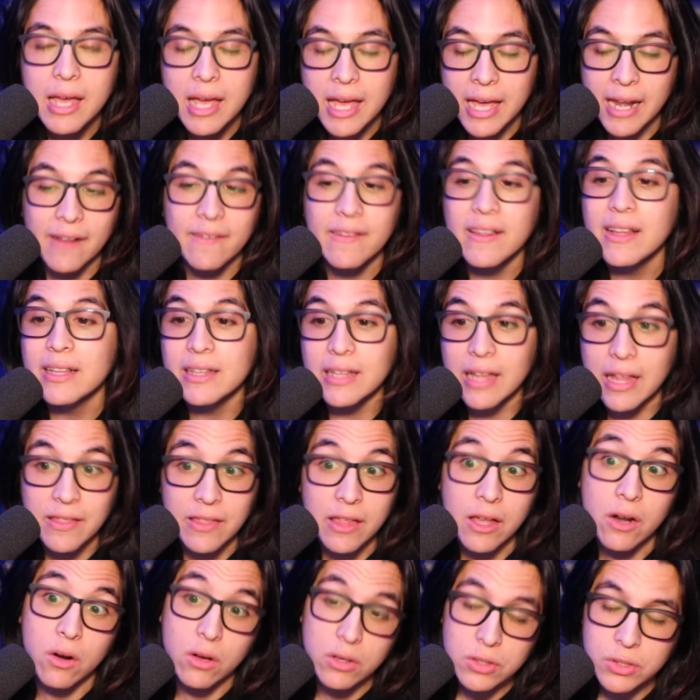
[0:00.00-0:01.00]
And I think
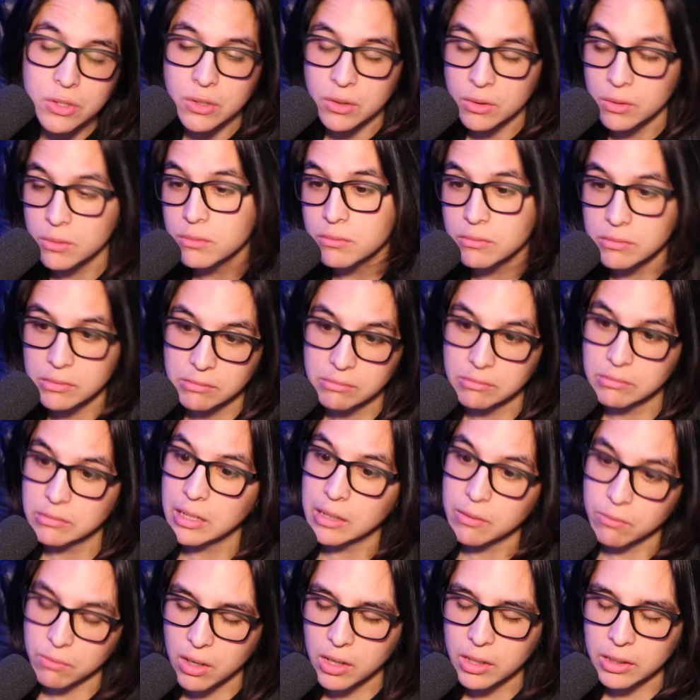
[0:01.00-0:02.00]
that also,
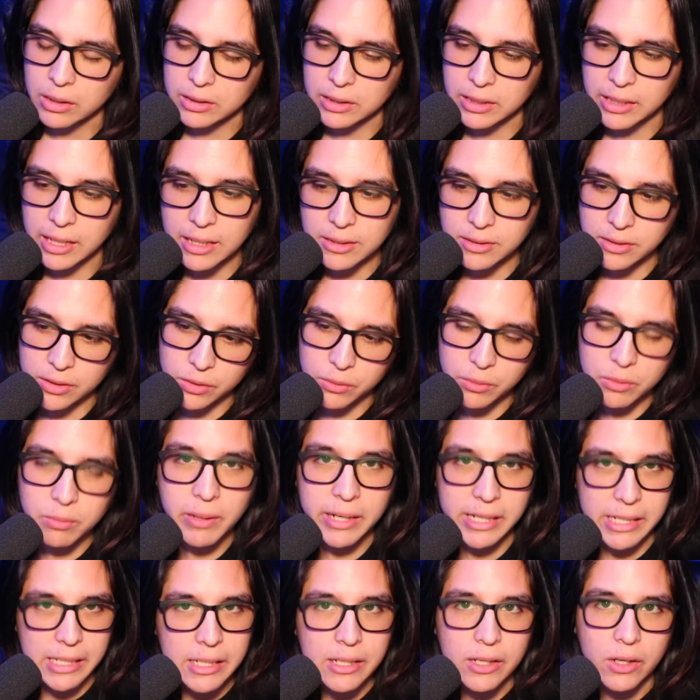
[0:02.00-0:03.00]
ironically, has to do with
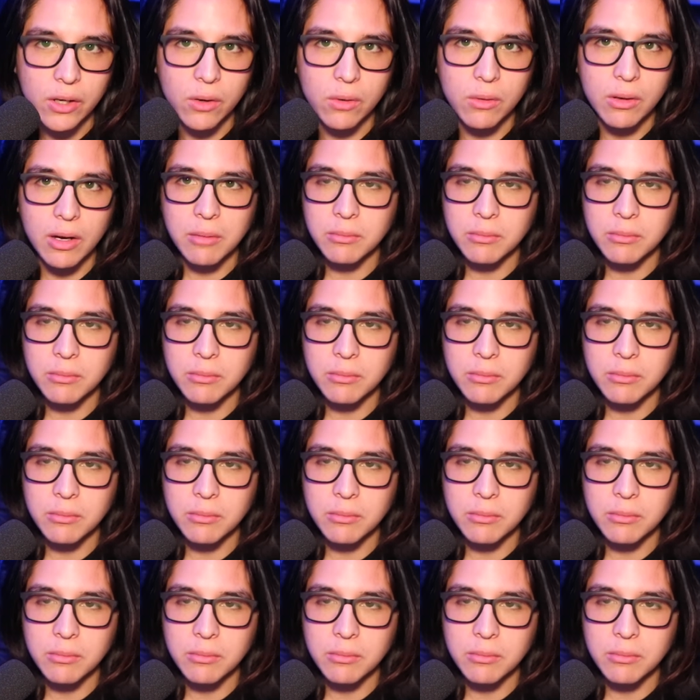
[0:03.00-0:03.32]
my ego.